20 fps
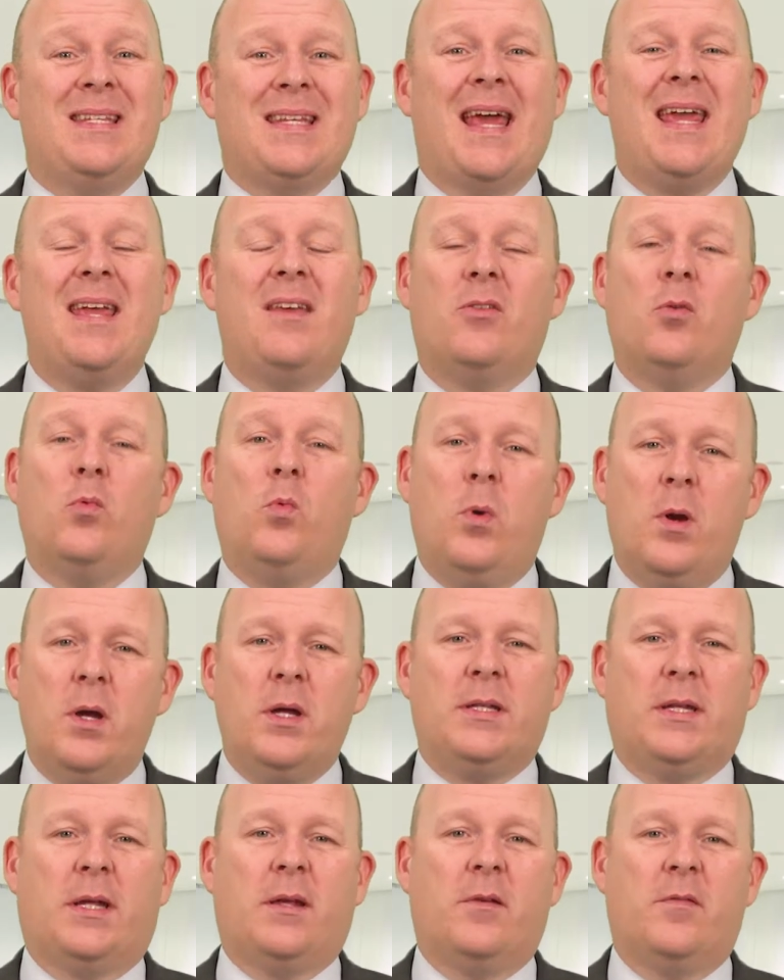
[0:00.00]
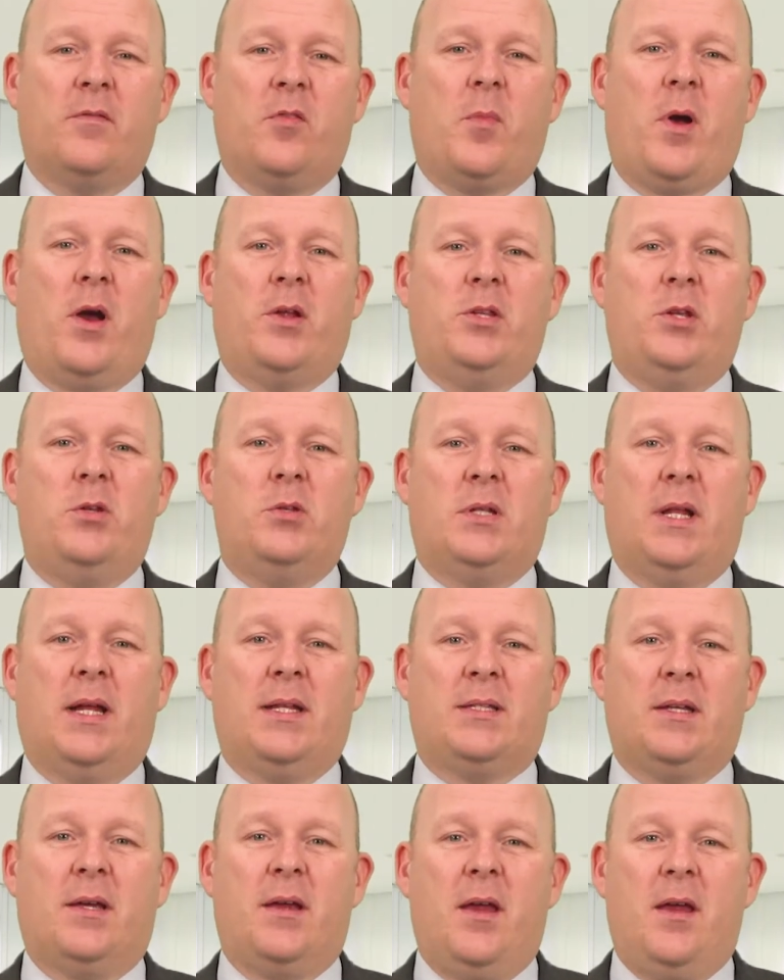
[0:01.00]
take the wording from our
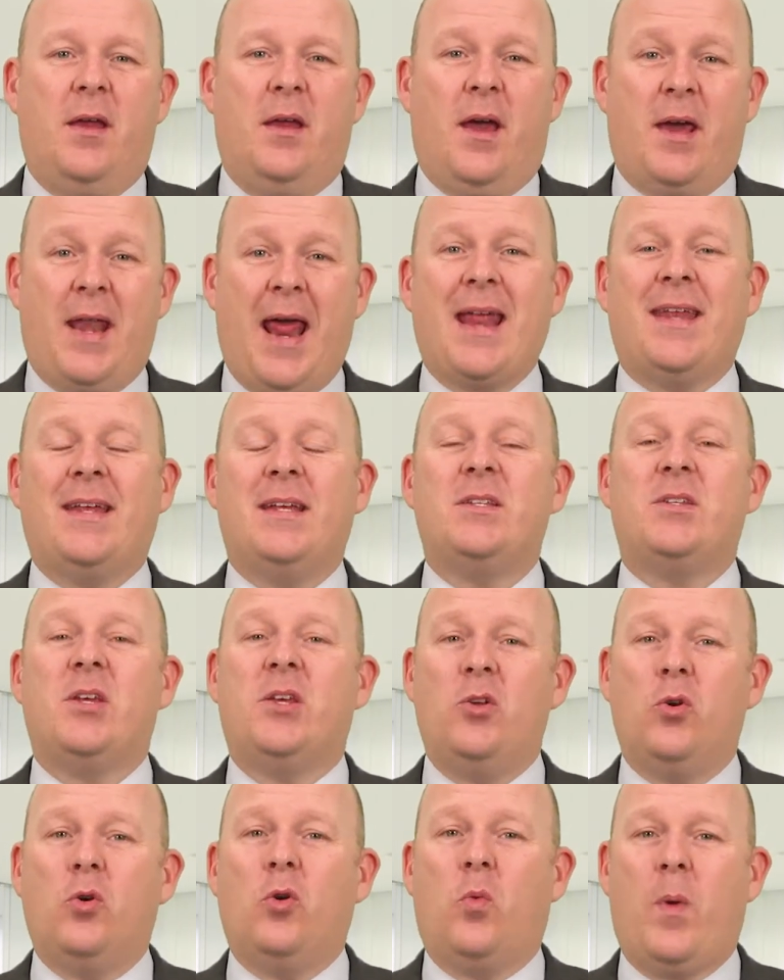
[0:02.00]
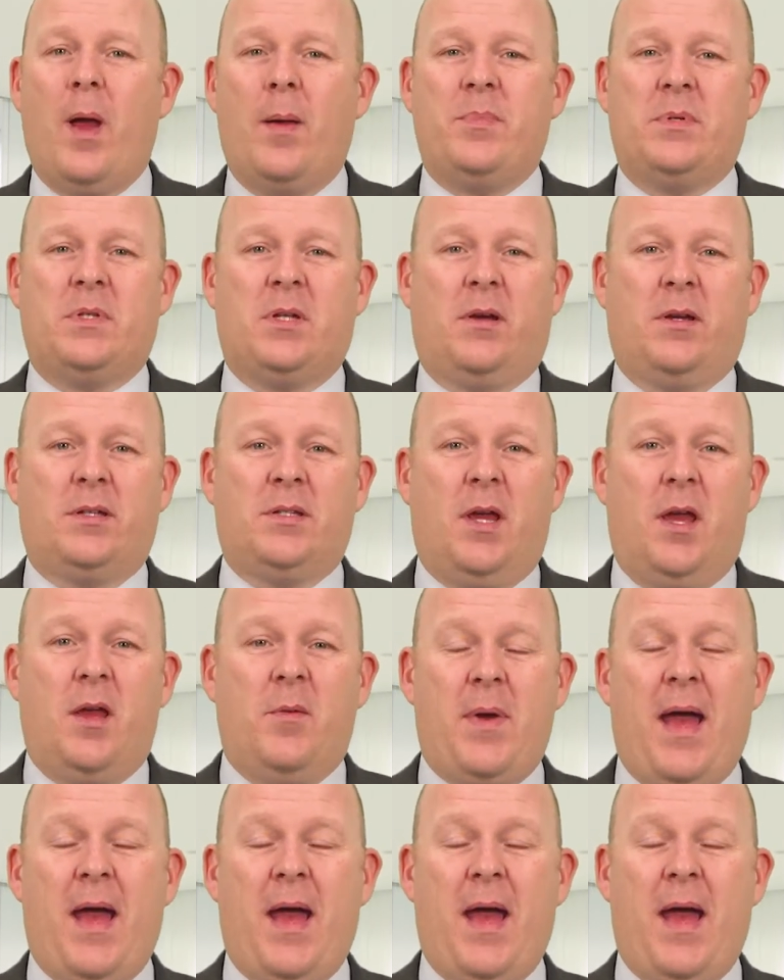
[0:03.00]
newsletter and add it to your website,